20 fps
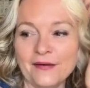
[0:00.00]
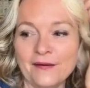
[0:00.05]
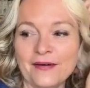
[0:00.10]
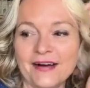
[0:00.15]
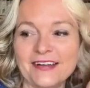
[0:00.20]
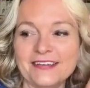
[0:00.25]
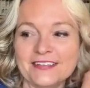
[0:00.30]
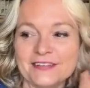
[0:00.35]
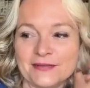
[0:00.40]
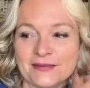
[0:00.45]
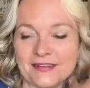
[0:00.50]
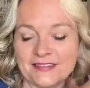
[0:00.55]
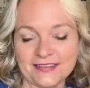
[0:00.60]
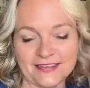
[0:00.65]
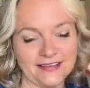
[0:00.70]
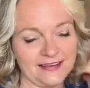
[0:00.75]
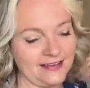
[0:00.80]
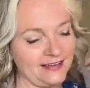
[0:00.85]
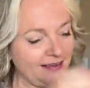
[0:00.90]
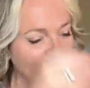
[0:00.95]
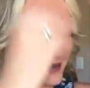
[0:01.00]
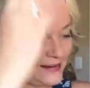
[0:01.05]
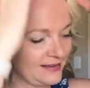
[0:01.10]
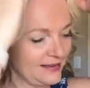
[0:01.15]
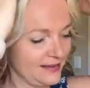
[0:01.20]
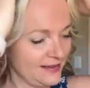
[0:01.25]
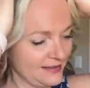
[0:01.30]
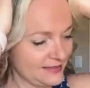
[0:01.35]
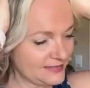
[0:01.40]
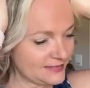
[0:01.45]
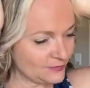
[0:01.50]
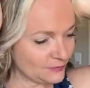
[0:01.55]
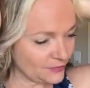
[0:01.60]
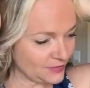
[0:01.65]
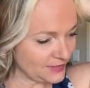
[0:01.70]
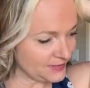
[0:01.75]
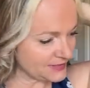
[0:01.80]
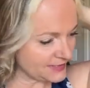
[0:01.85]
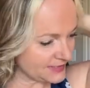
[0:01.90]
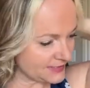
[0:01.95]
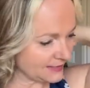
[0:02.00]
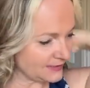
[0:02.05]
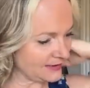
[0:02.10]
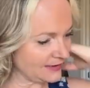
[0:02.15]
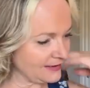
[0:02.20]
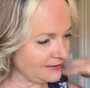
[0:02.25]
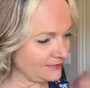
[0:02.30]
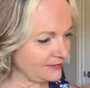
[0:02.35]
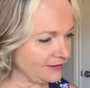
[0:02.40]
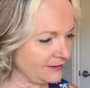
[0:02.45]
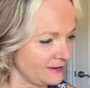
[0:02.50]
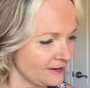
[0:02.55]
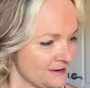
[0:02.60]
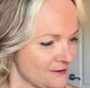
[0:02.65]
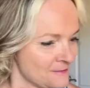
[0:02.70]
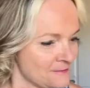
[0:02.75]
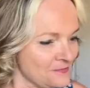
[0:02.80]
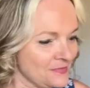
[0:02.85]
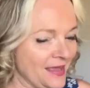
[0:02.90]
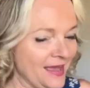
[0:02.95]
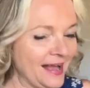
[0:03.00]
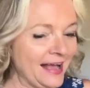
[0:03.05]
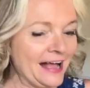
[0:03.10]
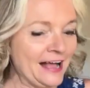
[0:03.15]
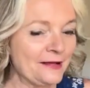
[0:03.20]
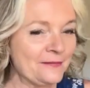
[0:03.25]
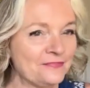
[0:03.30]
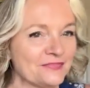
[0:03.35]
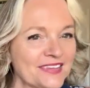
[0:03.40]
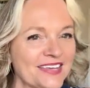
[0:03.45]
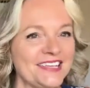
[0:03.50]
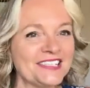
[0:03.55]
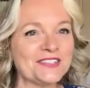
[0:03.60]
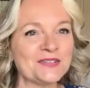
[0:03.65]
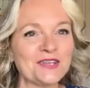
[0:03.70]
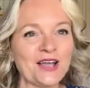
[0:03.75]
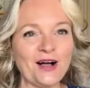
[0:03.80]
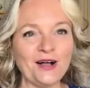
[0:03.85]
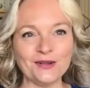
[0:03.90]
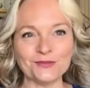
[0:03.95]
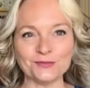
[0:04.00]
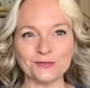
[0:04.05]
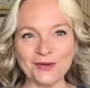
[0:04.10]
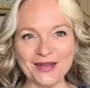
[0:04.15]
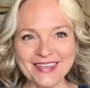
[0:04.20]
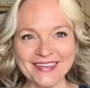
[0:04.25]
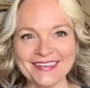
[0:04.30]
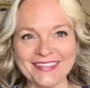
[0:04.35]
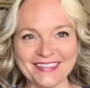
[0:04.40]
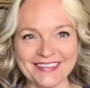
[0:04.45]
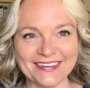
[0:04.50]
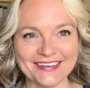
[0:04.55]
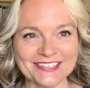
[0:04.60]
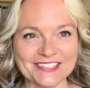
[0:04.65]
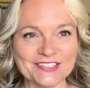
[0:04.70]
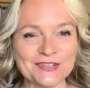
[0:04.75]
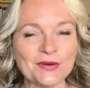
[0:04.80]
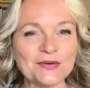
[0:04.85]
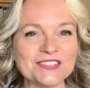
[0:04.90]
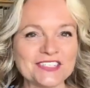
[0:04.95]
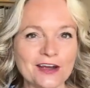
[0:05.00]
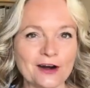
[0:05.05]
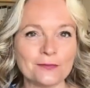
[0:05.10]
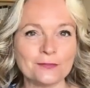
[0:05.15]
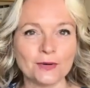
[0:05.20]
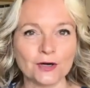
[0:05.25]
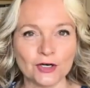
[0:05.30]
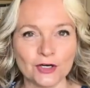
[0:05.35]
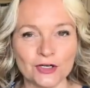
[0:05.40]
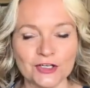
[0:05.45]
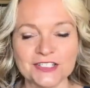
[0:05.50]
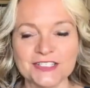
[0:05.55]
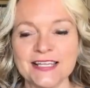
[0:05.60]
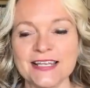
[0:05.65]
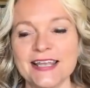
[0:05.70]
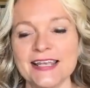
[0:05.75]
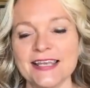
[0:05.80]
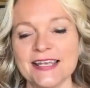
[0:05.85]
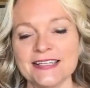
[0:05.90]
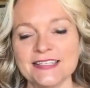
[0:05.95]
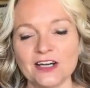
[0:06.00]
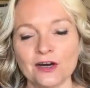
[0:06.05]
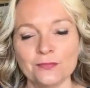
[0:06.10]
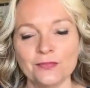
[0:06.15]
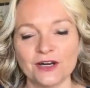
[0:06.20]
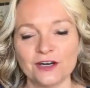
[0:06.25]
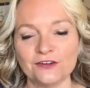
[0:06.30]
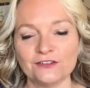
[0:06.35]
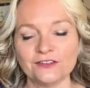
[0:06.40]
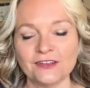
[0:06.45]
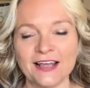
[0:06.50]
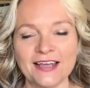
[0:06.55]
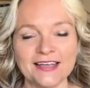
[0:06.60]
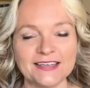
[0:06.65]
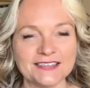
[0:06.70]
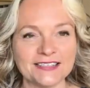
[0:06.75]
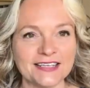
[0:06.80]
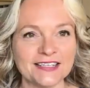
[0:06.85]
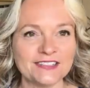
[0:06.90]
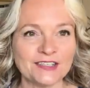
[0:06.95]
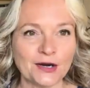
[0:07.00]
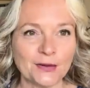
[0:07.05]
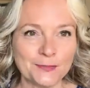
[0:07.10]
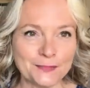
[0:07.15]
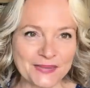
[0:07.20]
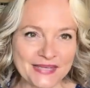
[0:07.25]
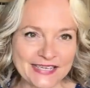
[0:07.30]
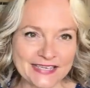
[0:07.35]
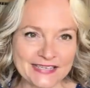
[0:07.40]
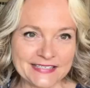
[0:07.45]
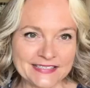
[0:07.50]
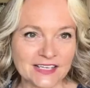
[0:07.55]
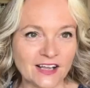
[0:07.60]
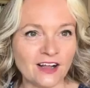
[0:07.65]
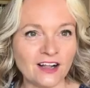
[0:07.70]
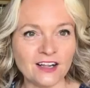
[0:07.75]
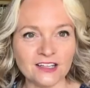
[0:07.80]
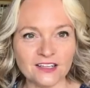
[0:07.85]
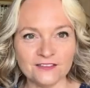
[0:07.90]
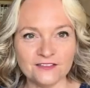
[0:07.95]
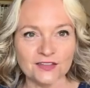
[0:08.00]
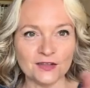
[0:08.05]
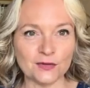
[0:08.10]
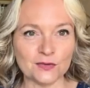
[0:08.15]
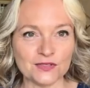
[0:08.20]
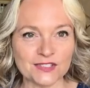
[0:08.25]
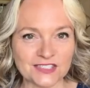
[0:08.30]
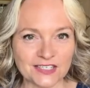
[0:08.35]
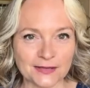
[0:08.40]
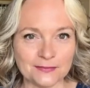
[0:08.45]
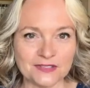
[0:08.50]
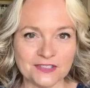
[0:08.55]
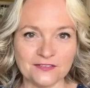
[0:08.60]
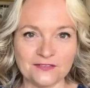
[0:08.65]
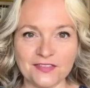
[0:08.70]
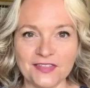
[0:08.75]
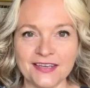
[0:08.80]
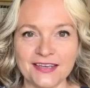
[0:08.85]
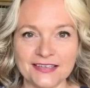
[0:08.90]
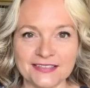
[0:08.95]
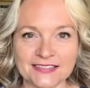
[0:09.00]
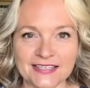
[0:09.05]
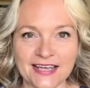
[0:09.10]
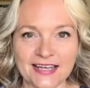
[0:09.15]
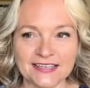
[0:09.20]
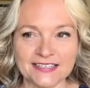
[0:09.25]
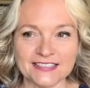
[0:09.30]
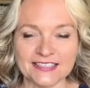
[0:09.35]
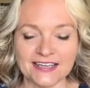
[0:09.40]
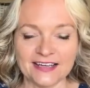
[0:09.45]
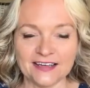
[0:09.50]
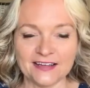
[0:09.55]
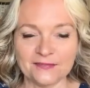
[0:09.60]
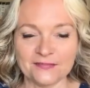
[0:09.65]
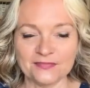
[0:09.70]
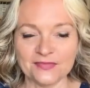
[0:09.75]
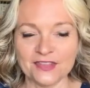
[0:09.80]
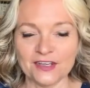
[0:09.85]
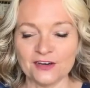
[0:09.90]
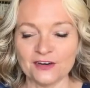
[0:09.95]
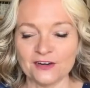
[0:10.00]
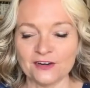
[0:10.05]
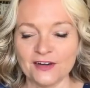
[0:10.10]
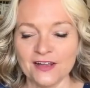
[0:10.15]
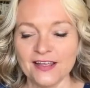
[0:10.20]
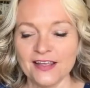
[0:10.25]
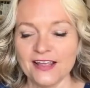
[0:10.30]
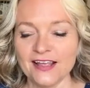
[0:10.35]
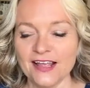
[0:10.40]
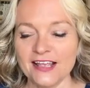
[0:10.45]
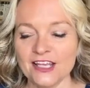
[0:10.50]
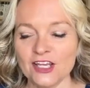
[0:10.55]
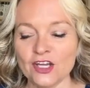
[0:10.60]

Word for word: although I do think I got some wings sticking off here. Um, it's called wing things. So it's our birds, it's our butterflies, it's our bees, all of those types of things that um, they're